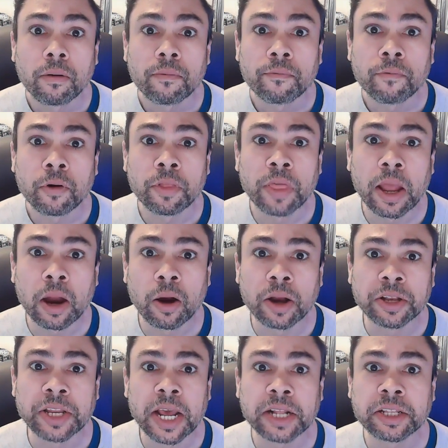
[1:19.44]
for their
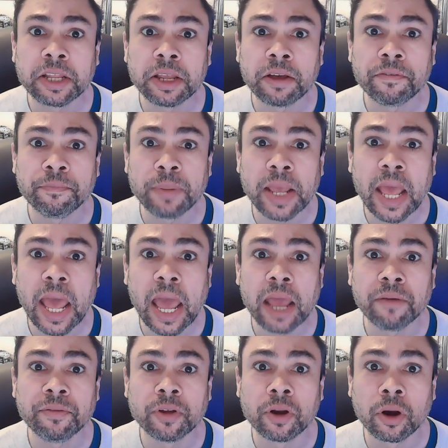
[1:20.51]
addictive
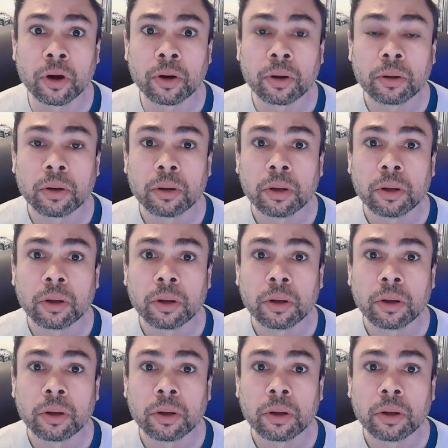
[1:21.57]
behavior